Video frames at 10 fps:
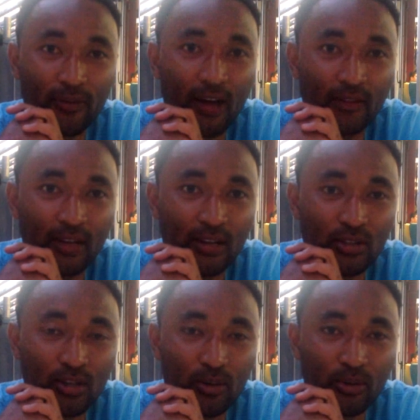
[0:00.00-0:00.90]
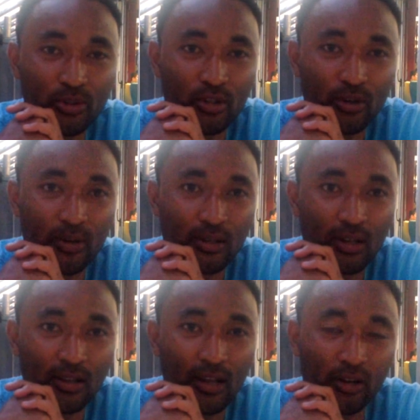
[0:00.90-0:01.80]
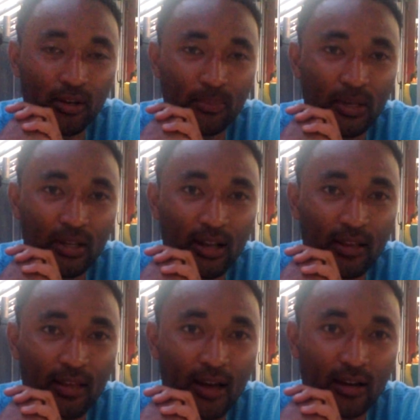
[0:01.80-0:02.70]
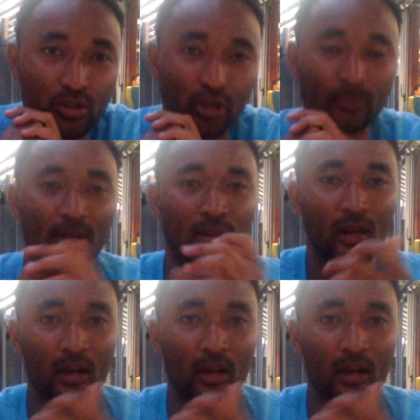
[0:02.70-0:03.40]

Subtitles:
5 days ago or so and that are competing like that at a tournament,